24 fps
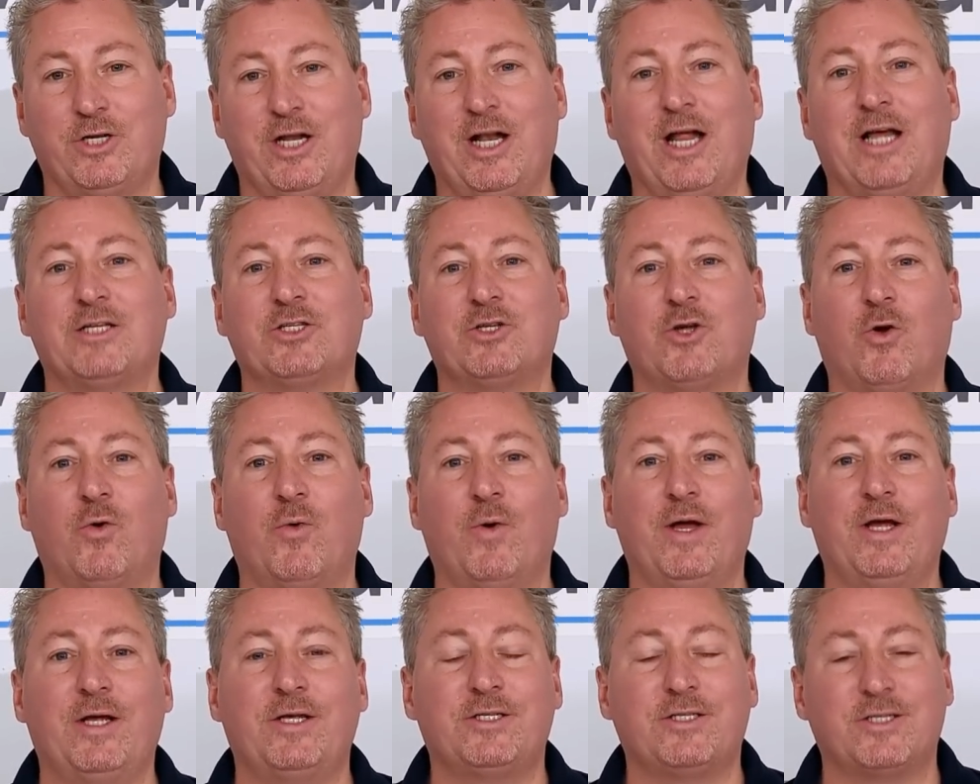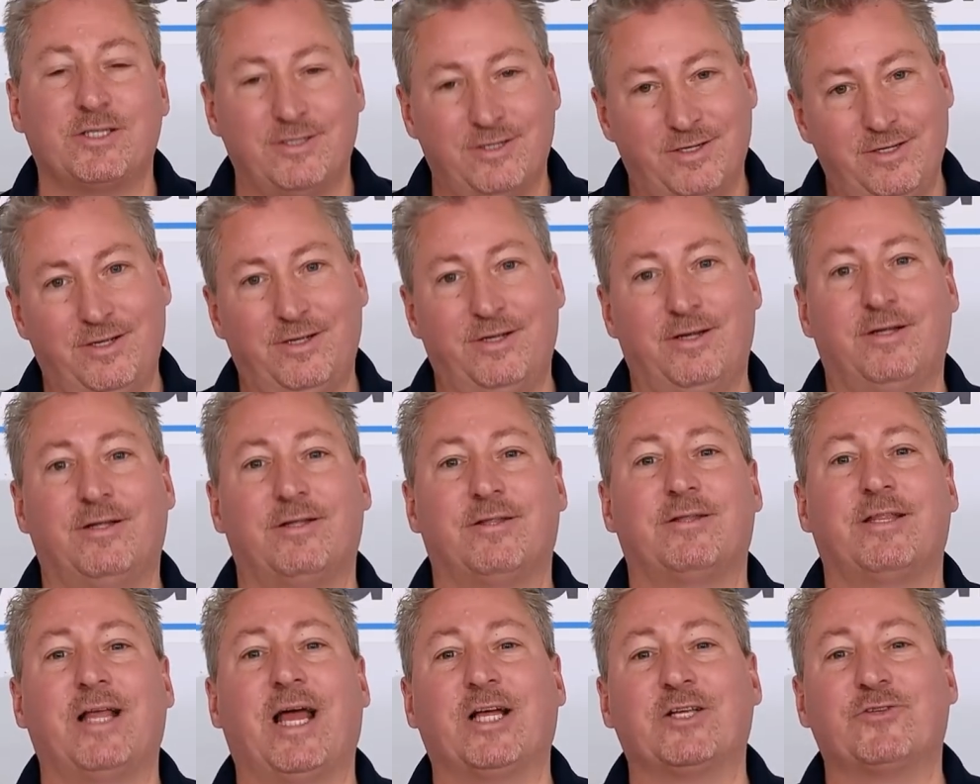And as always,
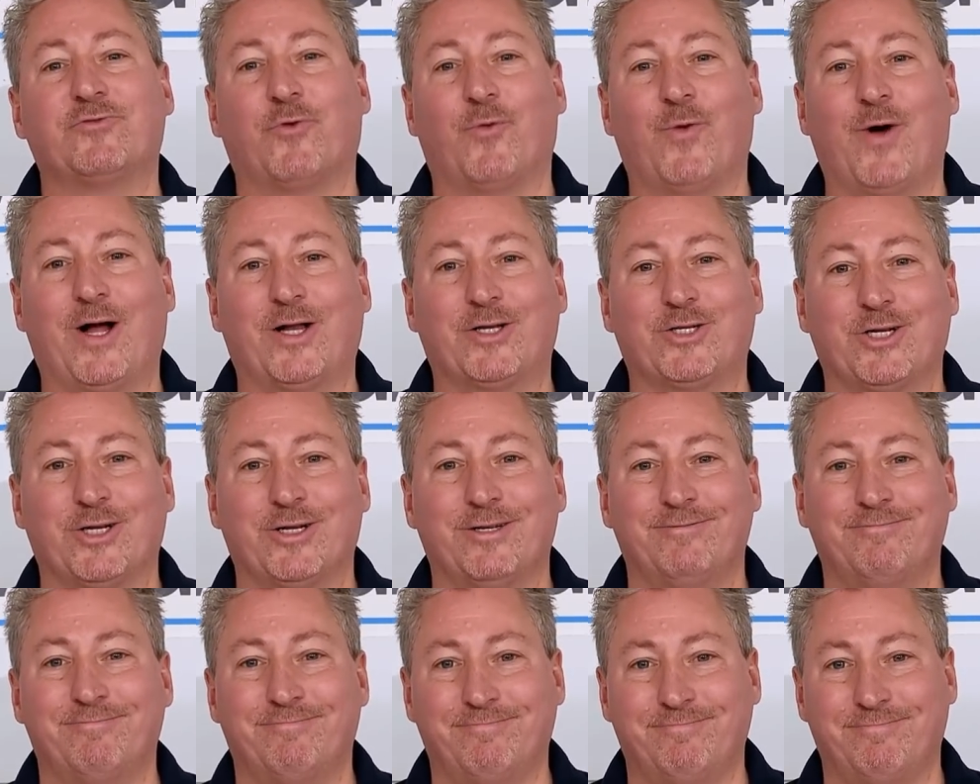thanks for watching.